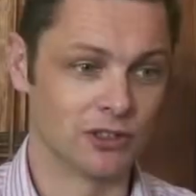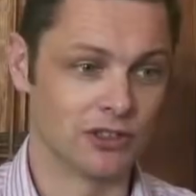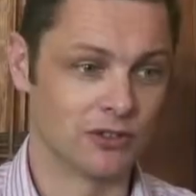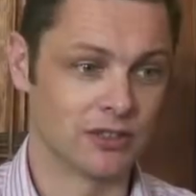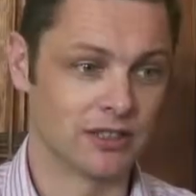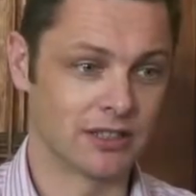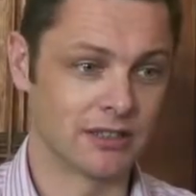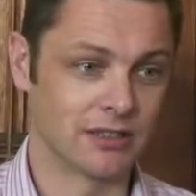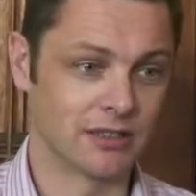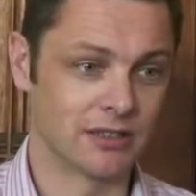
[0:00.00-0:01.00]
student
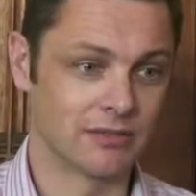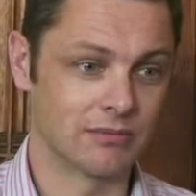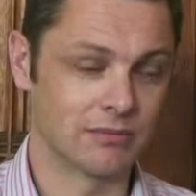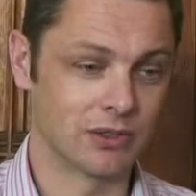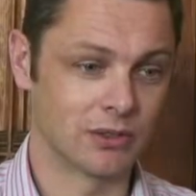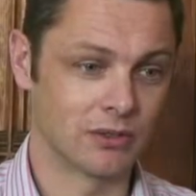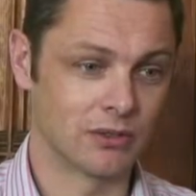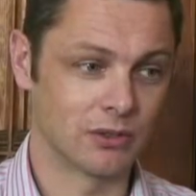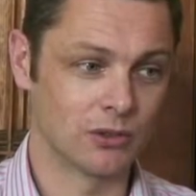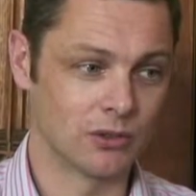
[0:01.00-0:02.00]
who